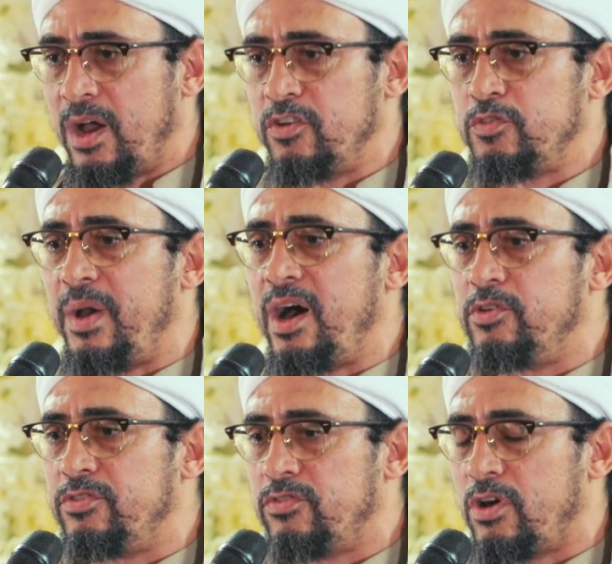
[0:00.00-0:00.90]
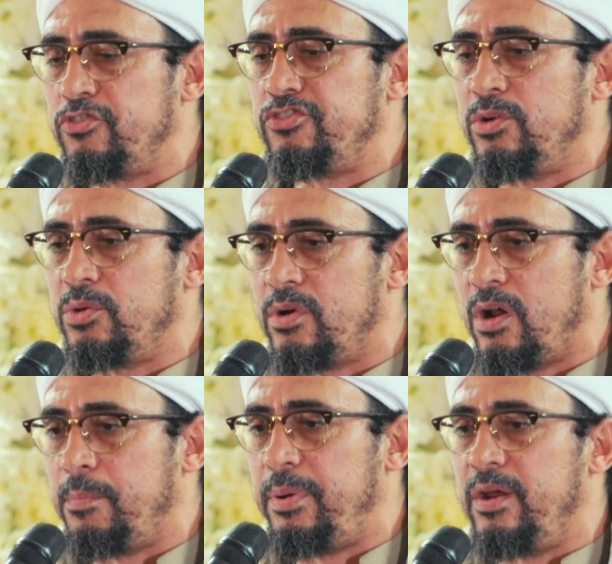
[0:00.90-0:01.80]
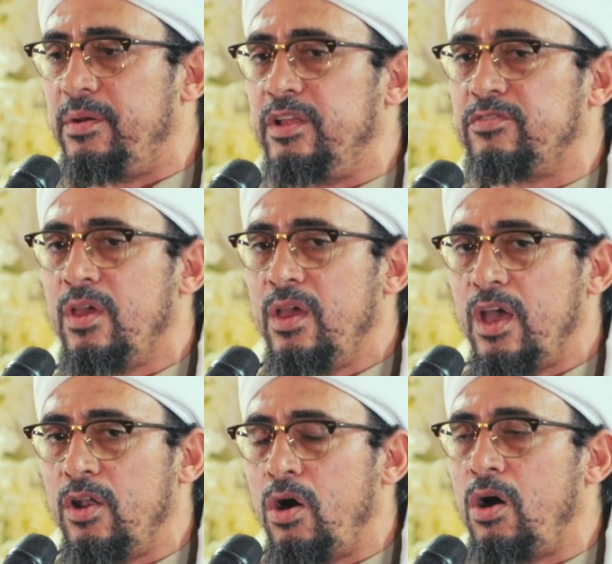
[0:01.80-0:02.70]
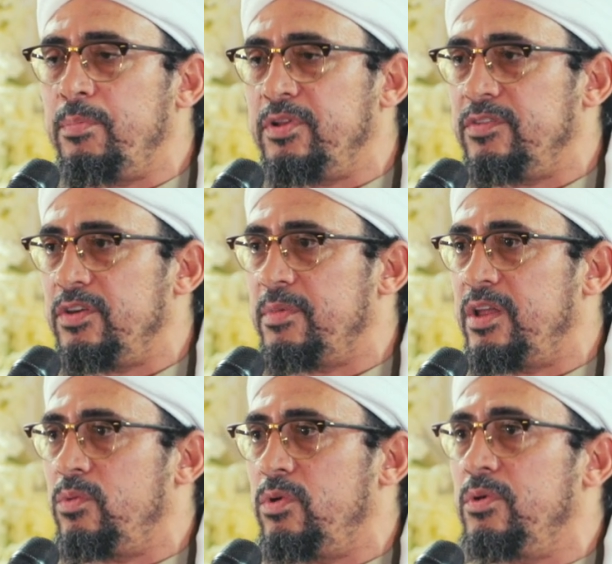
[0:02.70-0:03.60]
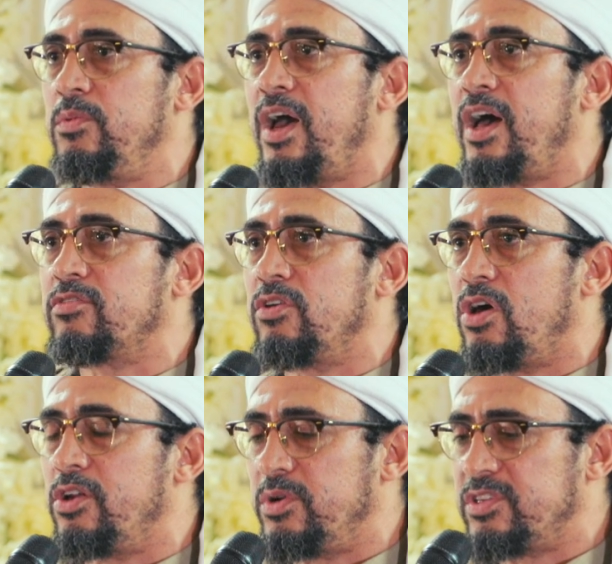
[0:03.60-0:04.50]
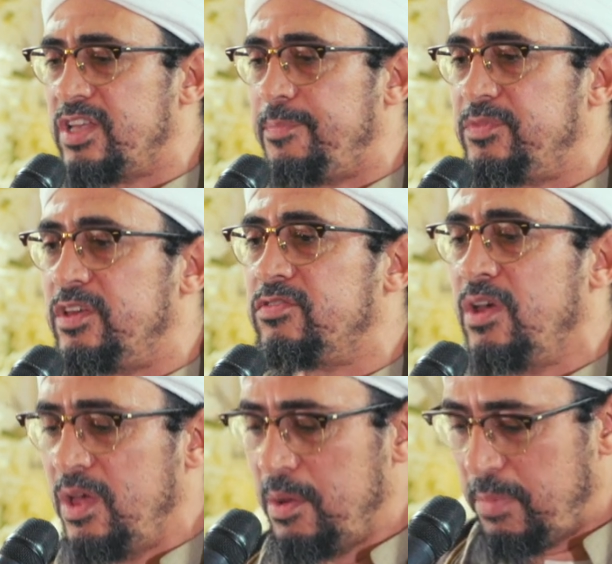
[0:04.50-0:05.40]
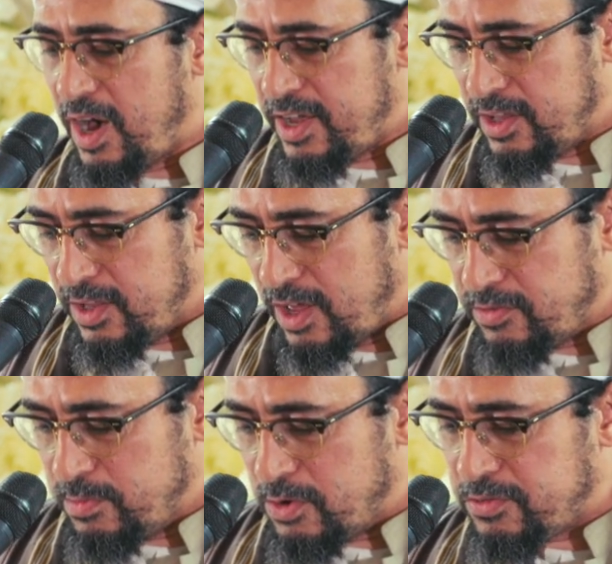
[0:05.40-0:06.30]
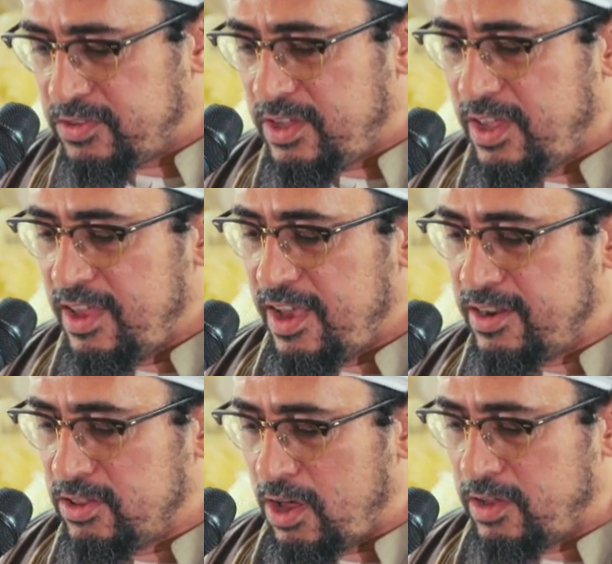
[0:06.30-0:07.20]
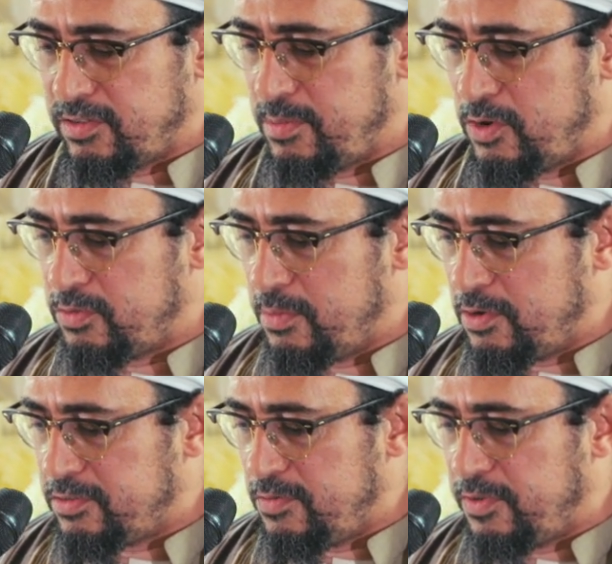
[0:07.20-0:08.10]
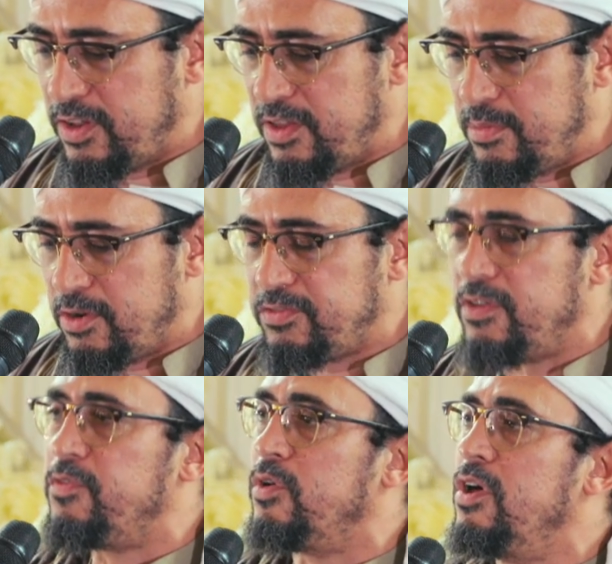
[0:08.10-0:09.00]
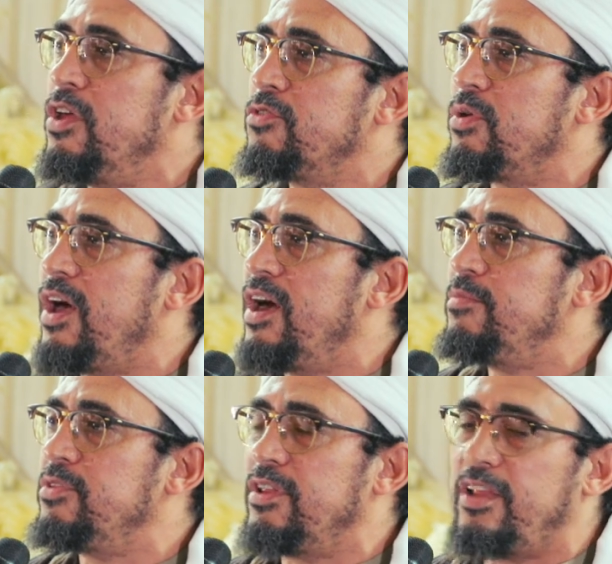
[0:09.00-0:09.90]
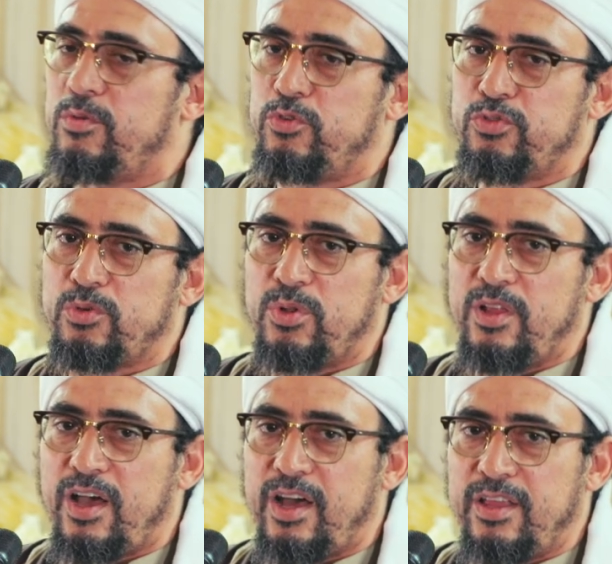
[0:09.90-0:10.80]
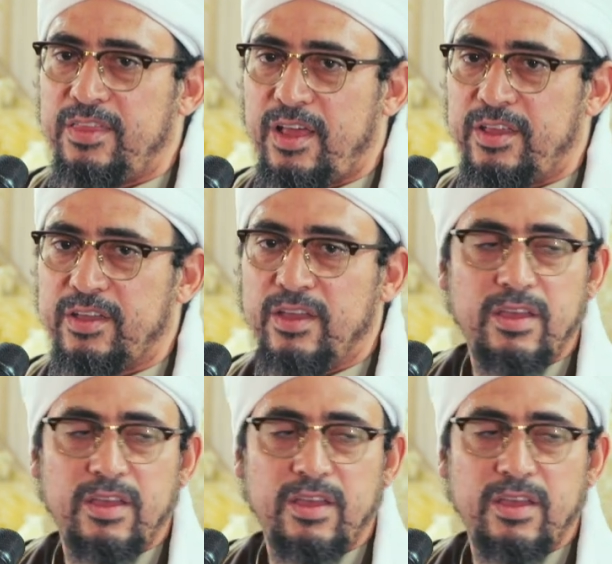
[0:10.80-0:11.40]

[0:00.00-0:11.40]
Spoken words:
our spouses, our children, our parents, and all believing men and women. We ask Allah to accept this by Allah's mercy, and Allah is the most merciful of the merciful. So alhamdulillah wa shukrulillah ala dhalik.